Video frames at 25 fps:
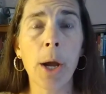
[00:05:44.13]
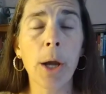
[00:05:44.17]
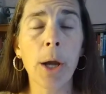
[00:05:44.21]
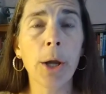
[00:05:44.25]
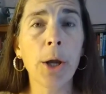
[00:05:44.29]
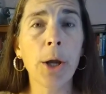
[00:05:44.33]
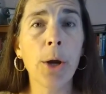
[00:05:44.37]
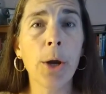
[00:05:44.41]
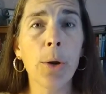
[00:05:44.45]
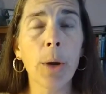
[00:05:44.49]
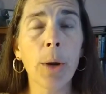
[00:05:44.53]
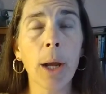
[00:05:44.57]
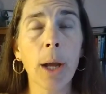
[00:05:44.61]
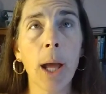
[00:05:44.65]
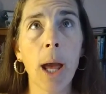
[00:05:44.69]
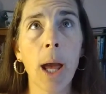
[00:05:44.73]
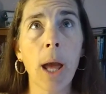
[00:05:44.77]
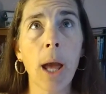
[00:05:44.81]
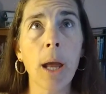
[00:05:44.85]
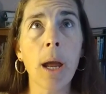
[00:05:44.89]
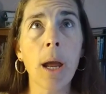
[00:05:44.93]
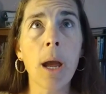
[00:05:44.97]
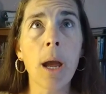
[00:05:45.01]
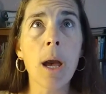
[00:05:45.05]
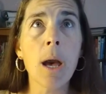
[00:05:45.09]
You
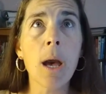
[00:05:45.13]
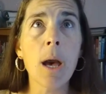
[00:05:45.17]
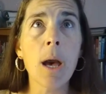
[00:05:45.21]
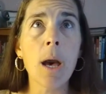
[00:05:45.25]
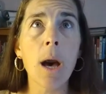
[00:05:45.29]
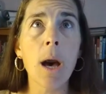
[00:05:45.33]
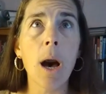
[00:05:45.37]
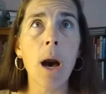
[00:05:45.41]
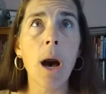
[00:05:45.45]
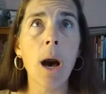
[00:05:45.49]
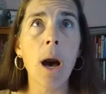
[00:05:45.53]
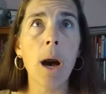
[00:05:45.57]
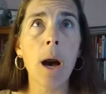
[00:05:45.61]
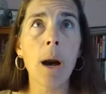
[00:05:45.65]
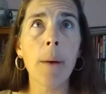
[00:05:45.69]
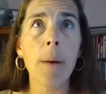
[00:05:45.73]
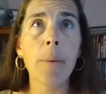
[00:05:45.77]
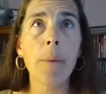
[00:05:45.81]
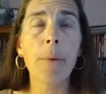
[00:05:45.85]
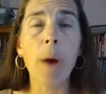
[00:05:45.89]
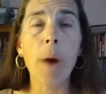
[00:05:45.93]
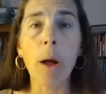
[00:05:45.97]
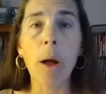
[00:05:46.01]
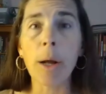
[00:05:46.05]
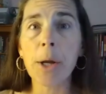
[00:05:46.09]
can
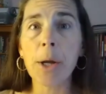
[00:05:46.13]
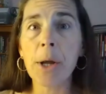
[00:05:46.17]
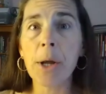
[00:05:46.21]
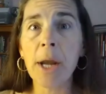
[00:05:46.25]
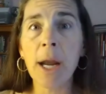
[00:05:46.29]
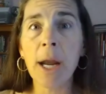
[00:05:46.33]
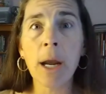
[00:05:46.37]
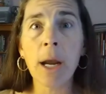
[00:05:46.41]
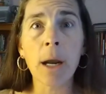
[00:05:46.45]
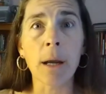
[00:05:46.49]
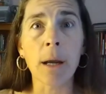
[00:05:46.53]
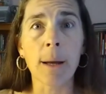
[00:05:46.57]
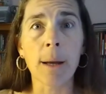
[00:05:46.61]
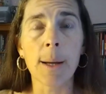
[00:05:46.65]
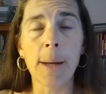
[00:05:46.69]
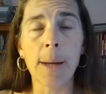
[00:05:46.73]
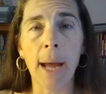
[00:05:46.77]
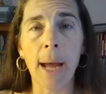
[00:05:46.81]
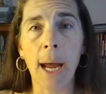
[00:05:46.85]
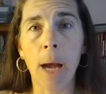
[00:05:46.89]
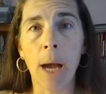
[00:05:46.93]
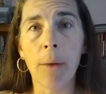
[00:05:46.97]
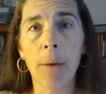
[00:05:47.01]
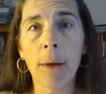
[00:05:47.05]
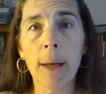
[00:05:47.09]
volunteer the
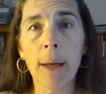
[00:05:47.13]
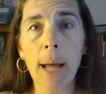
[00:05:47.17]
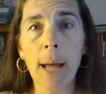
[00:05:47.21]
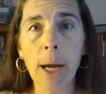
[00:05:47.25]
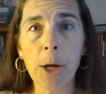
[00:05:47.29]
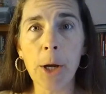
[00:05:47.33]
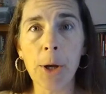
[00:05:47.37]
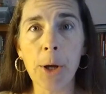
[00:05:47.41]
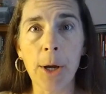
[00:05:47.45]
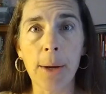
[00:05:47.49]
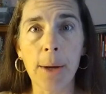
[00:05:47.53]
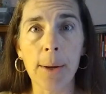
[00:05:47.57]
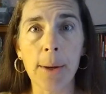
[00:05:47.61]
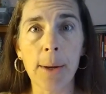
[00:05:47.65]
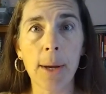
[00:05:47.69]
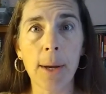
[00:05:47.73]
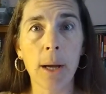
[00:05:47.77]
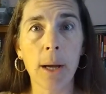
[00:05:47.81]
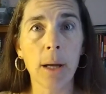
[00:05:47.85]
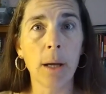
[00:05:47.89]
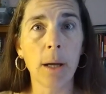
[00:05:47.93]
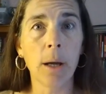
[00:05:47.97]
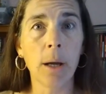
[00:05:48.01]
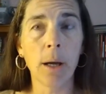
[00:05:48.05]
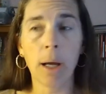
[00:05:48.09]
day of elections.
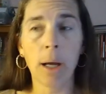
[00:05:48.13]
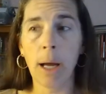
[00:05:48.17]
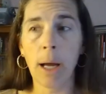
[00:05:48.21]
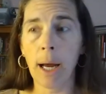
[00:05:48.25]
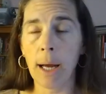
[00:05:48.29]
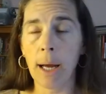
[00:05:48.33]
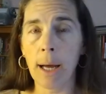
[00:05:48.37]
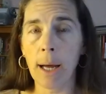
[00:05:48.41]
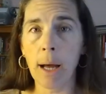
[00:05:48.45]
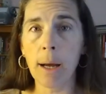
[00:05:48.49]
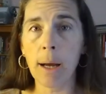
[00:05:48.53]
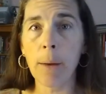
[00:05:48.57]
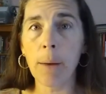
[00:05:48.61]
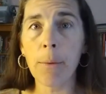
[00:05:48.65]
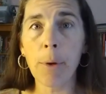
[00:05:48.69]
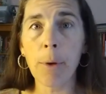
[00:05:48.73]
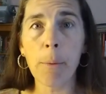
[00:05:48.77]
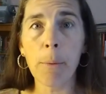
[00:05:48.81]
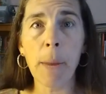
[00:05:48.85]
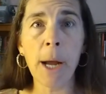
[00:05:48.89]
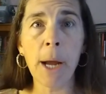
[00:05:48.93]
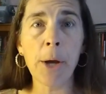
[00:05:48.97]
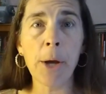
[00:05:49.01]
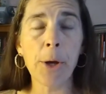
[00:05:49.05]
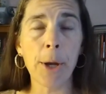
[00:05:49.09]
You can hand out
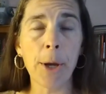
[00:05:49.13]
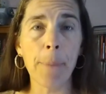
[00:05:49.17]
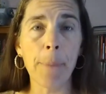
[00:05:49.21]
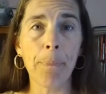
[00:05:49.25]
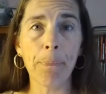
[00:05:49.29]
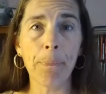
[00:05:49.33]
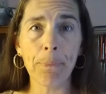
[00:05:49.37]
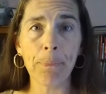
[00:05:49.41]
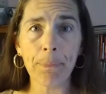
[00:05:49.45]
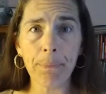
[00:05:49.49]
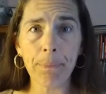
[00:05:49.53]
information.